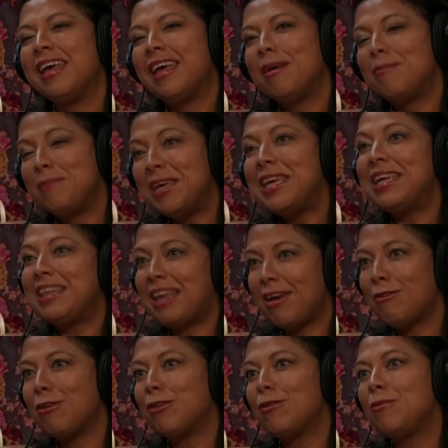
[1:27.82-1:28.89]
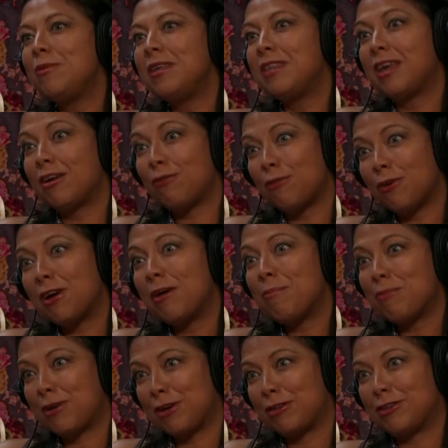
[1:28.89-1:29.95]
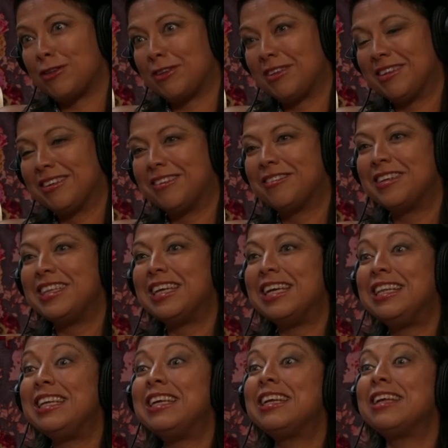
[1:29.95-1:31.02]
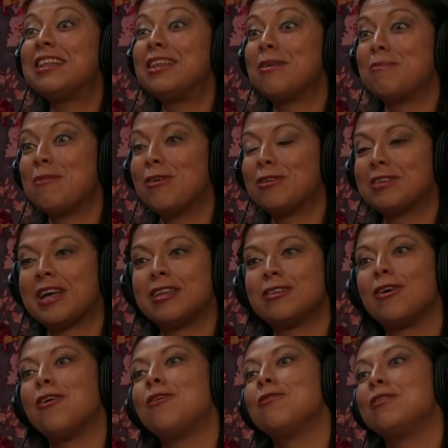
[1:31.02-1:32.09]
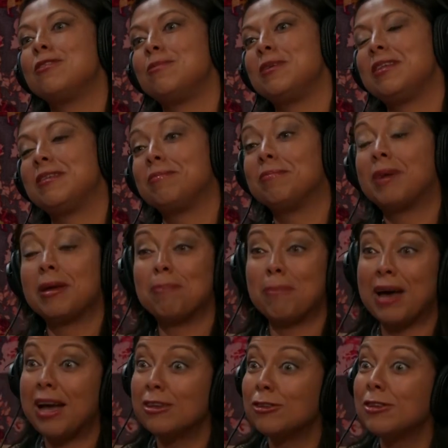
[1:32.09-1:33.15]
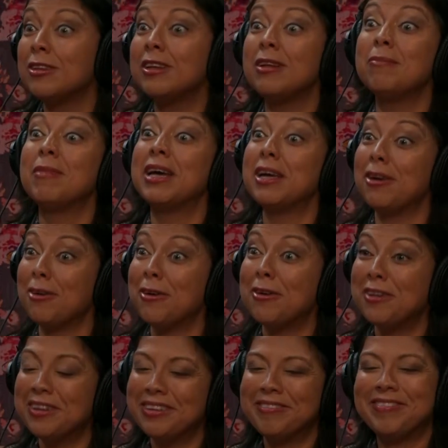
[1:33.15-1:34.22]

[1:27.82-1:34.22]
being able to be there for a person when they need it the most has always been my passion and my call,